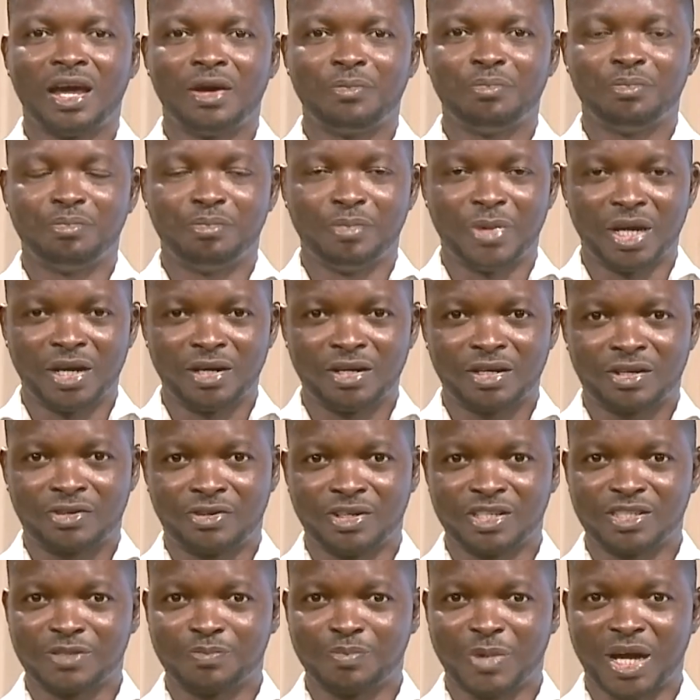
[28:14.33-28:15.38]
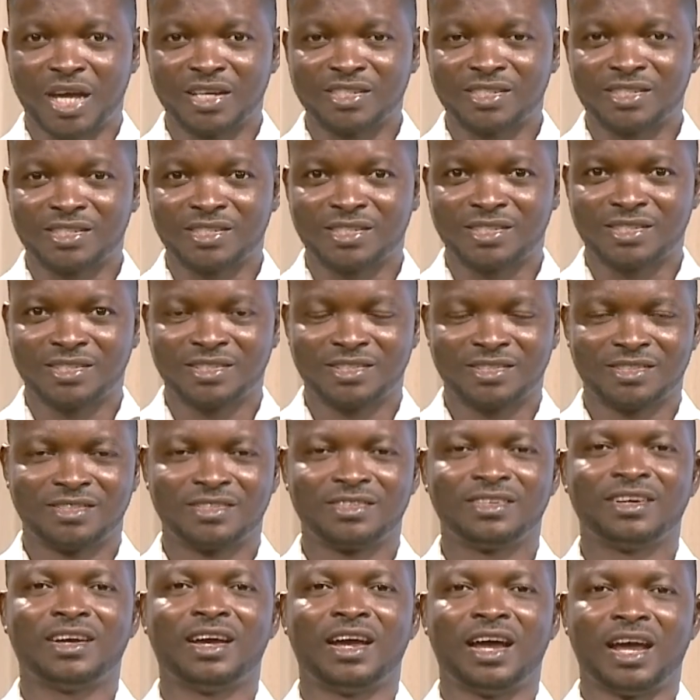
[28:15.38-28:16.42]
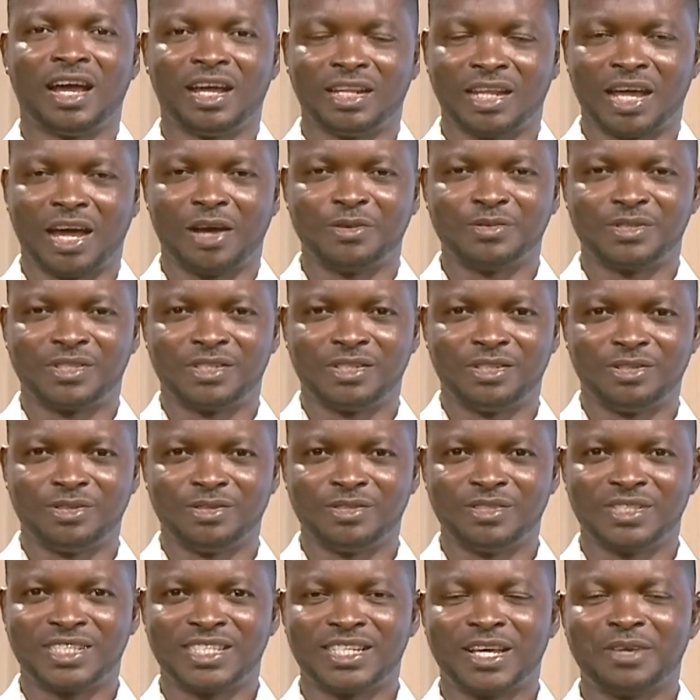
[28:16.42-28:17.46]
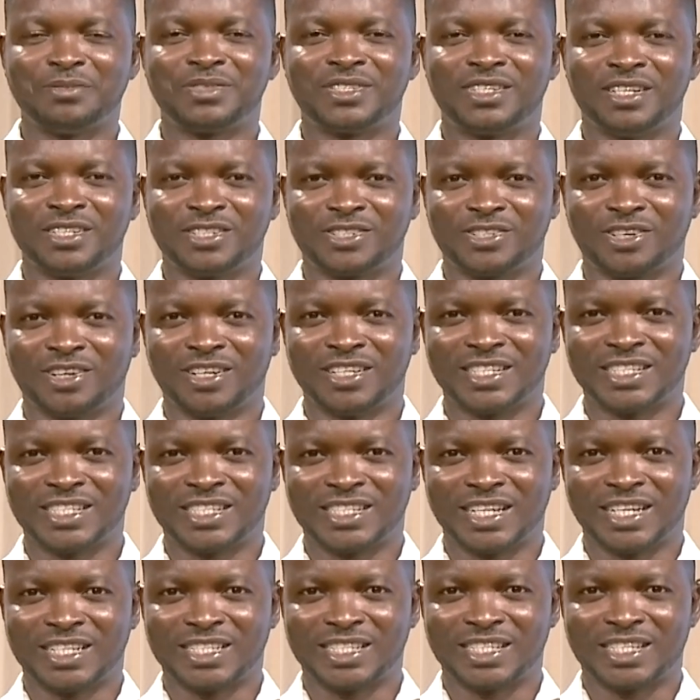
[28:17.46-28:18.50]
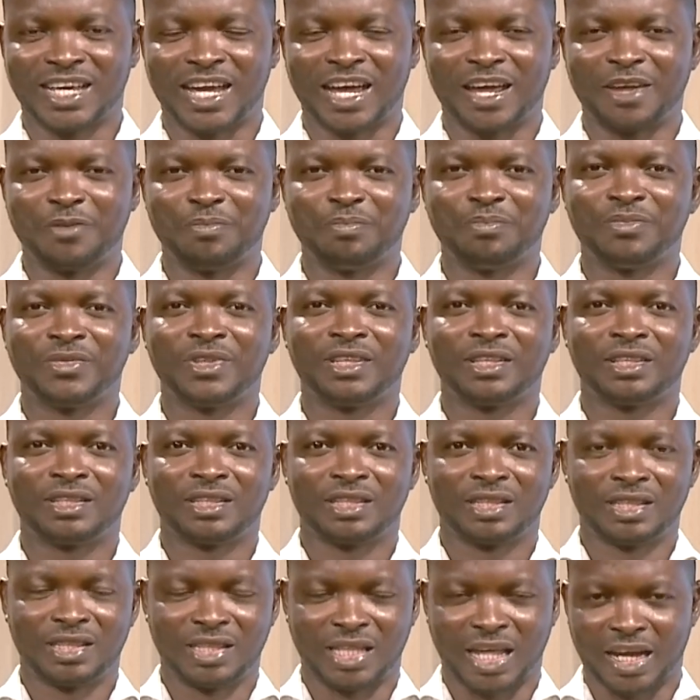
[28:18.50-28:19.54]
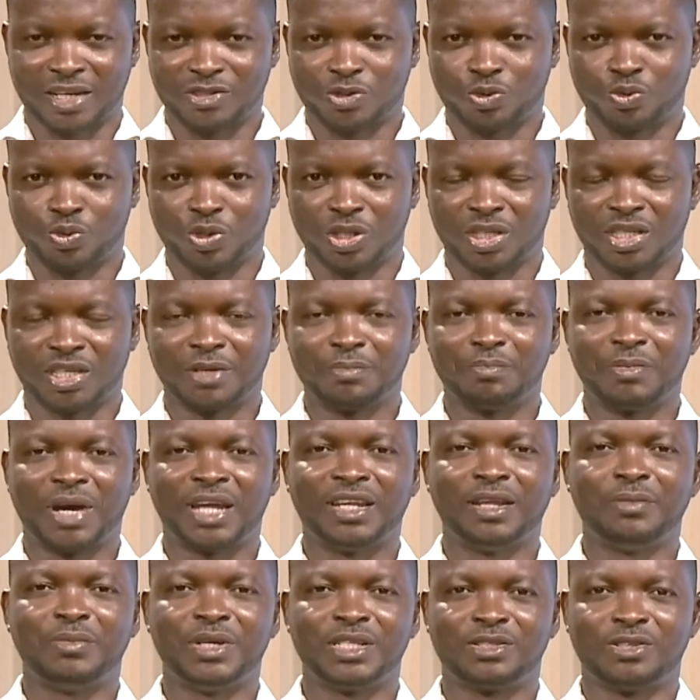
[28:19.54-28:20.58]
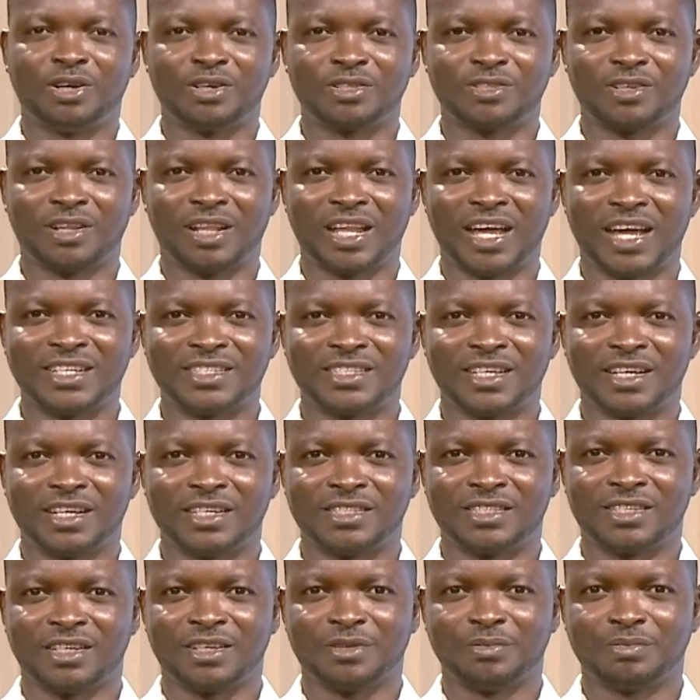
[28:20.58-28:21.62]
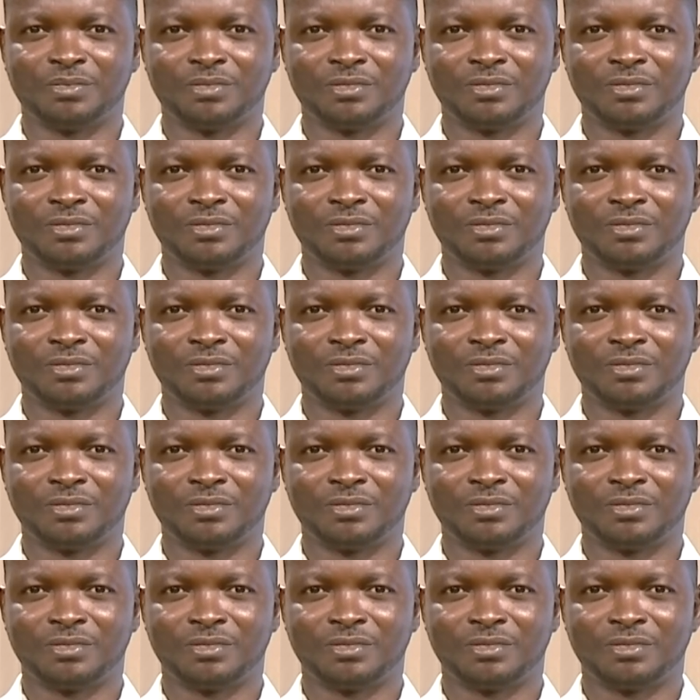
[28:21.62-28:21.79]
Merry Christmas, and I'll see you same station, same time next week. My name is Dr. Laz Eze.